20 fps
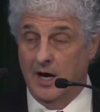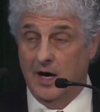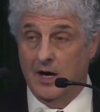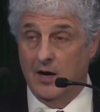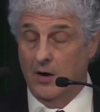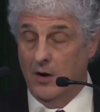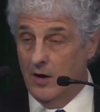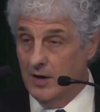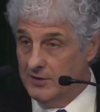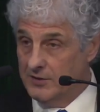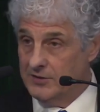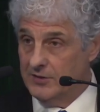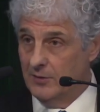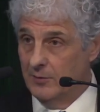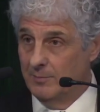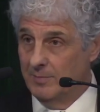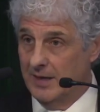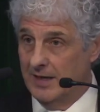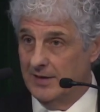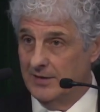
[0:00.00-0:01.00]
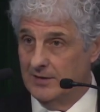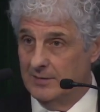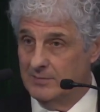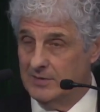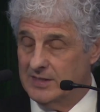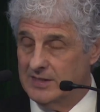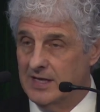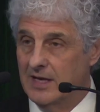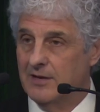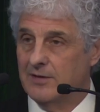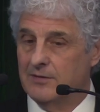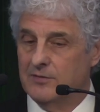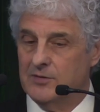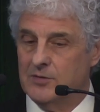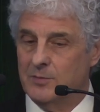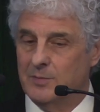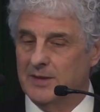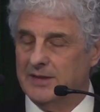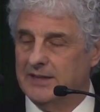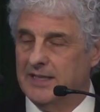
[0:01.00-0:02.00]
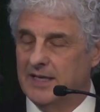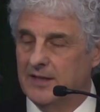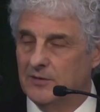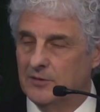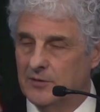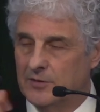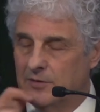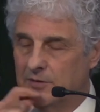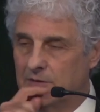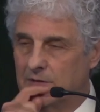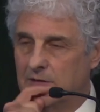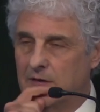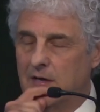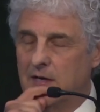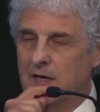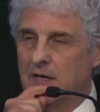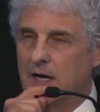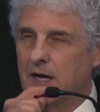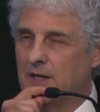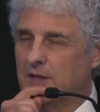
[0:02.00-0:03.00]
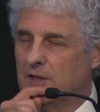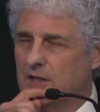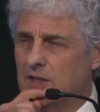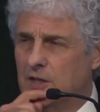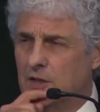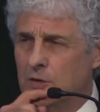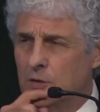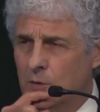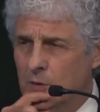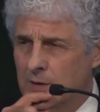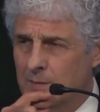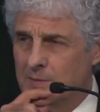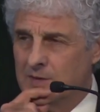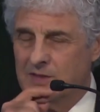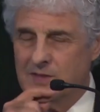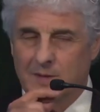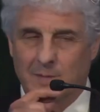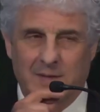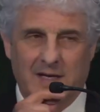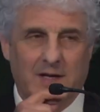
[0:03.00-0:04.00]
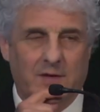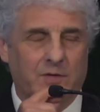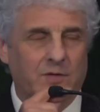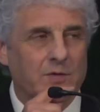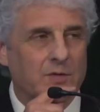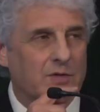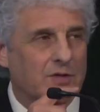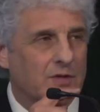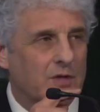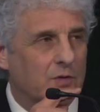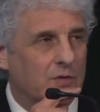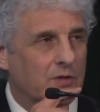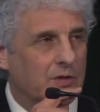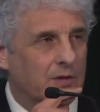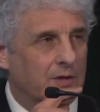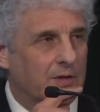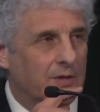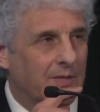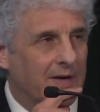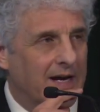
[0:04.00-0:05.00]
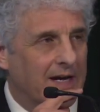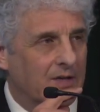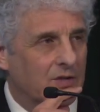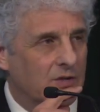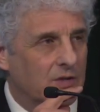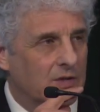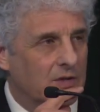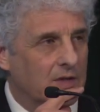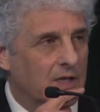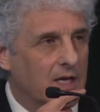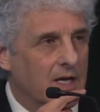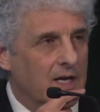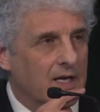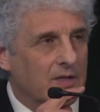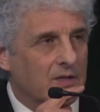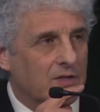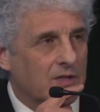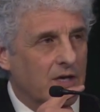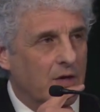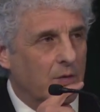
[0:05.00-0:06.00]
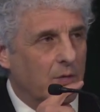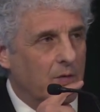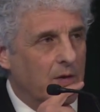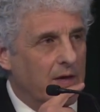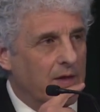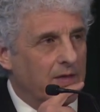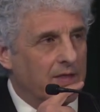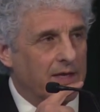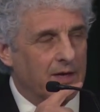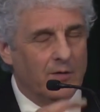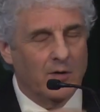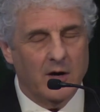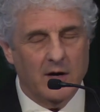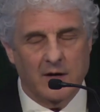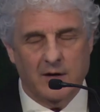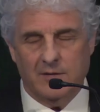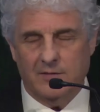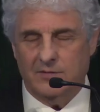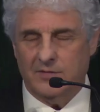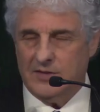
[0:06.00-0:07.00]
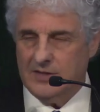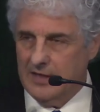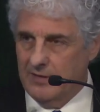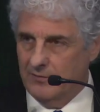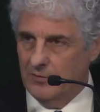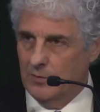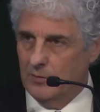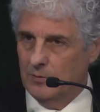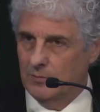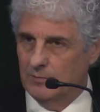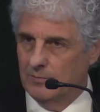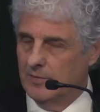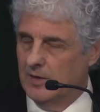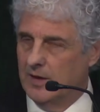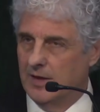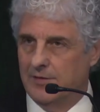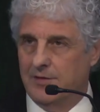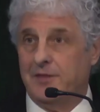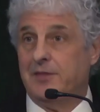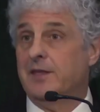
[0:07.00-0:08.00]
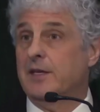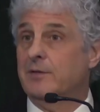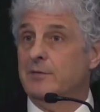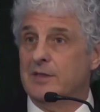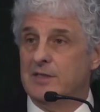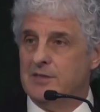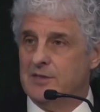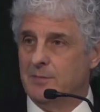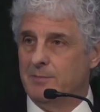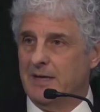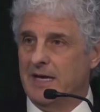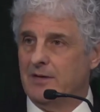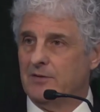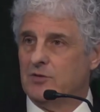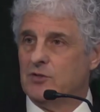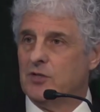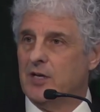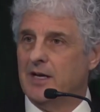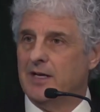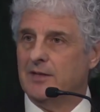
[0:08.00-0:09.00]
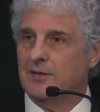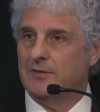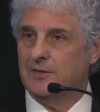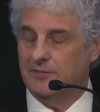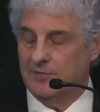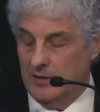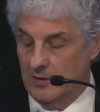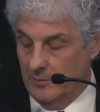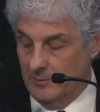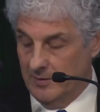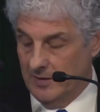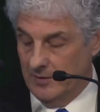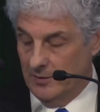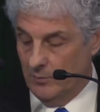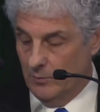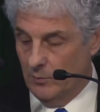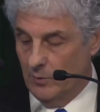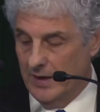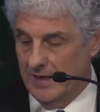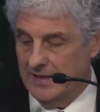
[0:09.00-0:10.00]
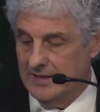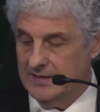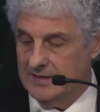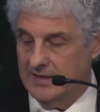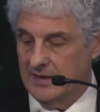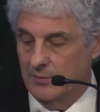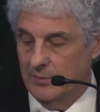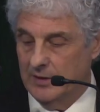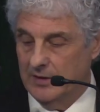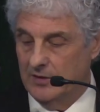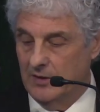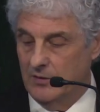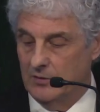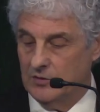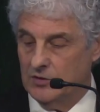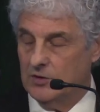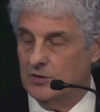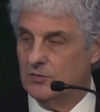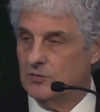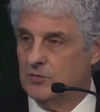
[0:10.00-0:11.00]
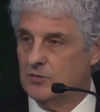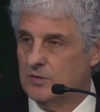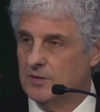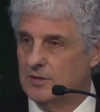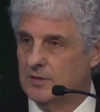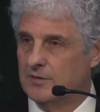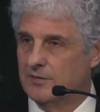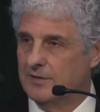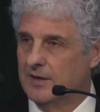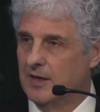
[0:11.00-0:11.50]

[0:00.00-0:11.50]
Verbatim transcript: uh, also by themselves, but they learn an enormous amount through social interaction. So there are several uh, theories about child development and ways that we know children